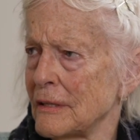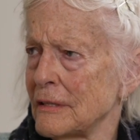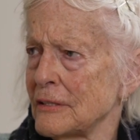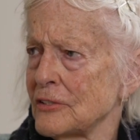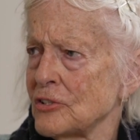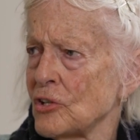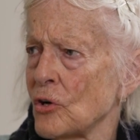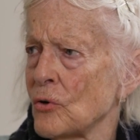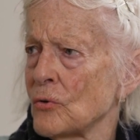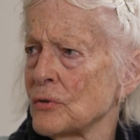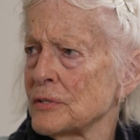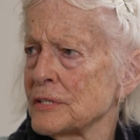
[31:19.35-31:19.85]

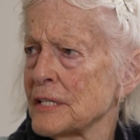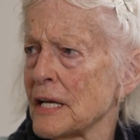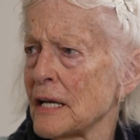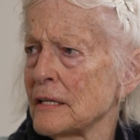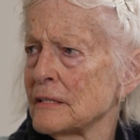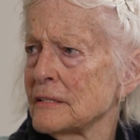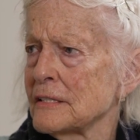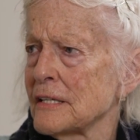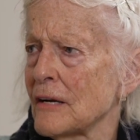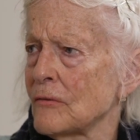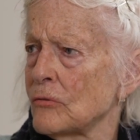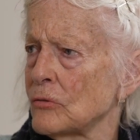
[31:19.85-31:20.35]
She always
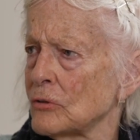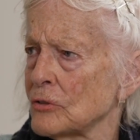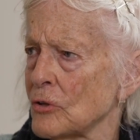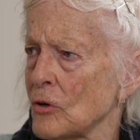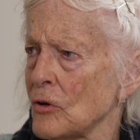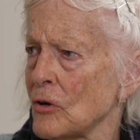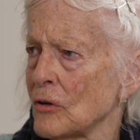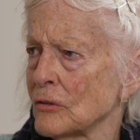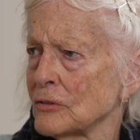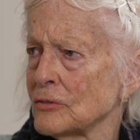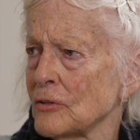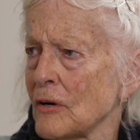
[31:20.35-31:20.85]
had several
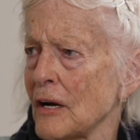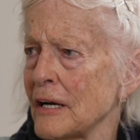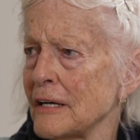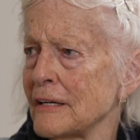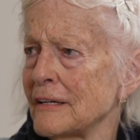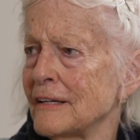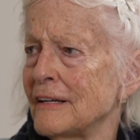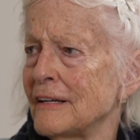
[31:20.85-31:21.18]
dogs, right?